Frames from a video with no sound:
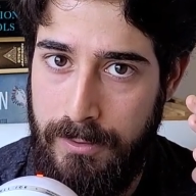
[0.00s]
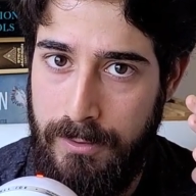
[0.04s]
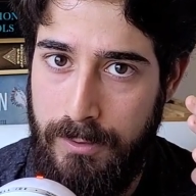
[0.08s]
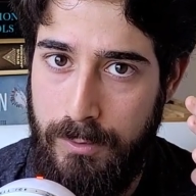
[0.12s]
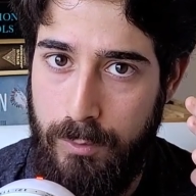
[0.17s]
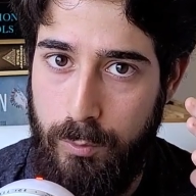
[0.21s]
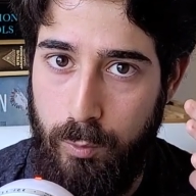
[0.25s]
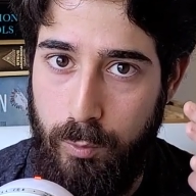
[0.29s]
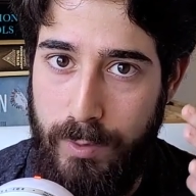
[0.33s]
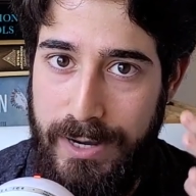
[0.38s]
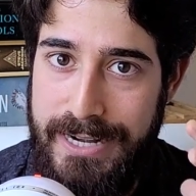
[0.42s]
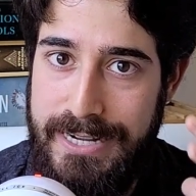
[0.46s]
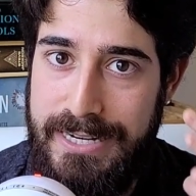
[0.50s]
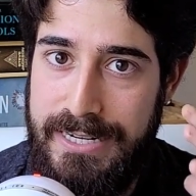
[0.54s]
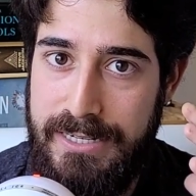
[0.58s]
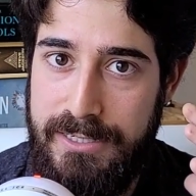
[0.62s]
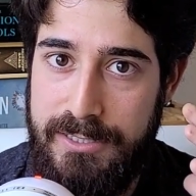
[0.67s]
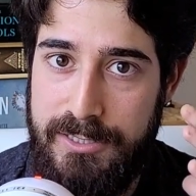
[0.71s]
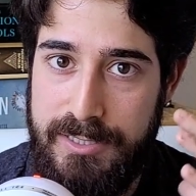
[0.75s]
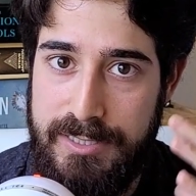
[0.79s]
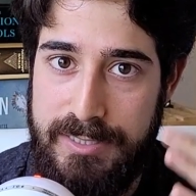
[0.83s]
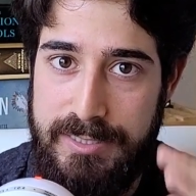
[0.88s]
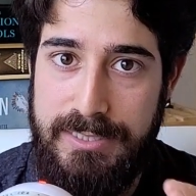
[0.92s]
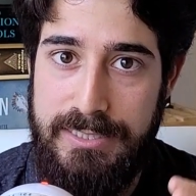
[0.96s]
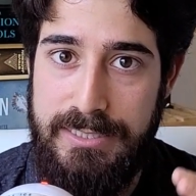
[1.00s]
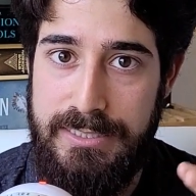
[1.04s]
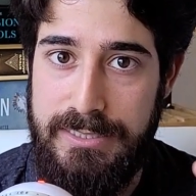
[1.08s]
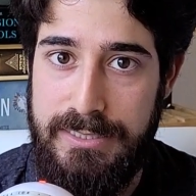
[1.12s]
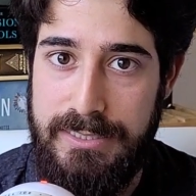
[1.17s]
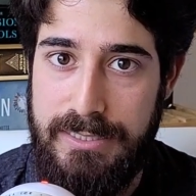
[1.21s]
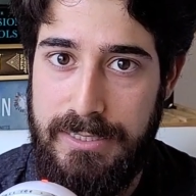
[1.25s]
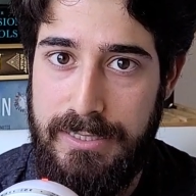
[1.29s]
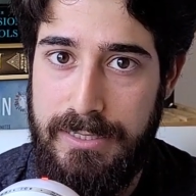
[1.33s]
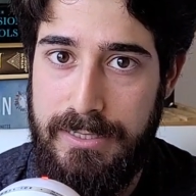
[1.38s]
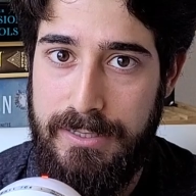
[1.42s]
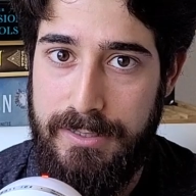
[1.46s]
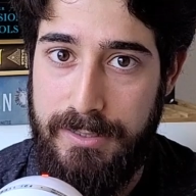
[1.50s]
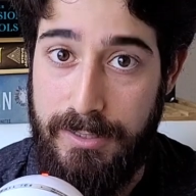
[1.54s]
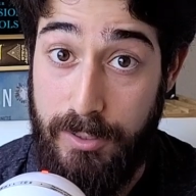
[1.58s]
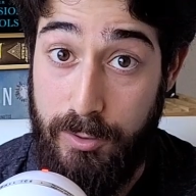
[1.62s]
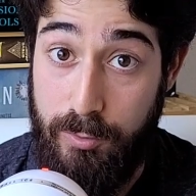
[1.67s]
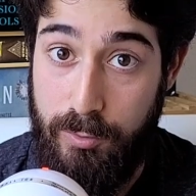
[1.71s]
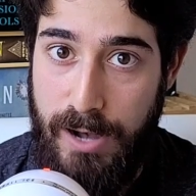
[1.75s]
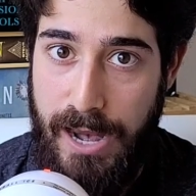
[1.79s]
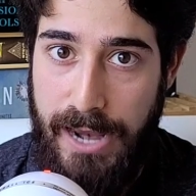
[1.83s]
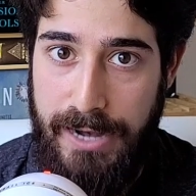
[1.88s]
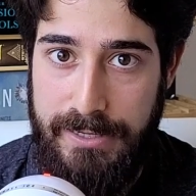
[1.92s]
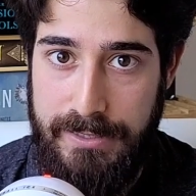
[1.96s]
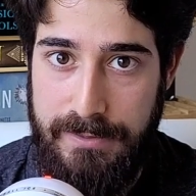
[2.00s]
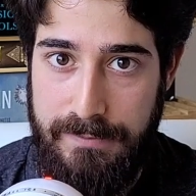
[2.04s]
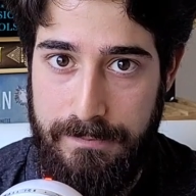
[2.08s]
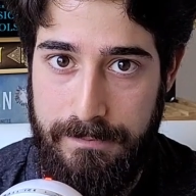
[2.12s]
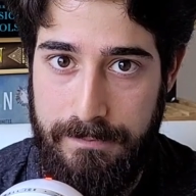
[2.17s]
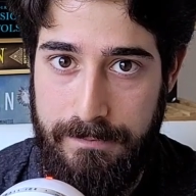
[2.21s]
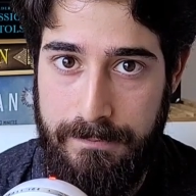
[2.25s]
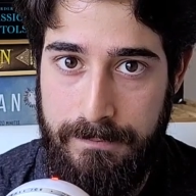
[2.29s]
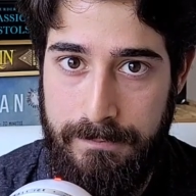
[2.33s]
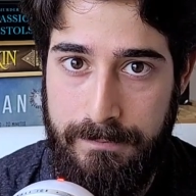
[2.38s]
waiting to see the Kraken.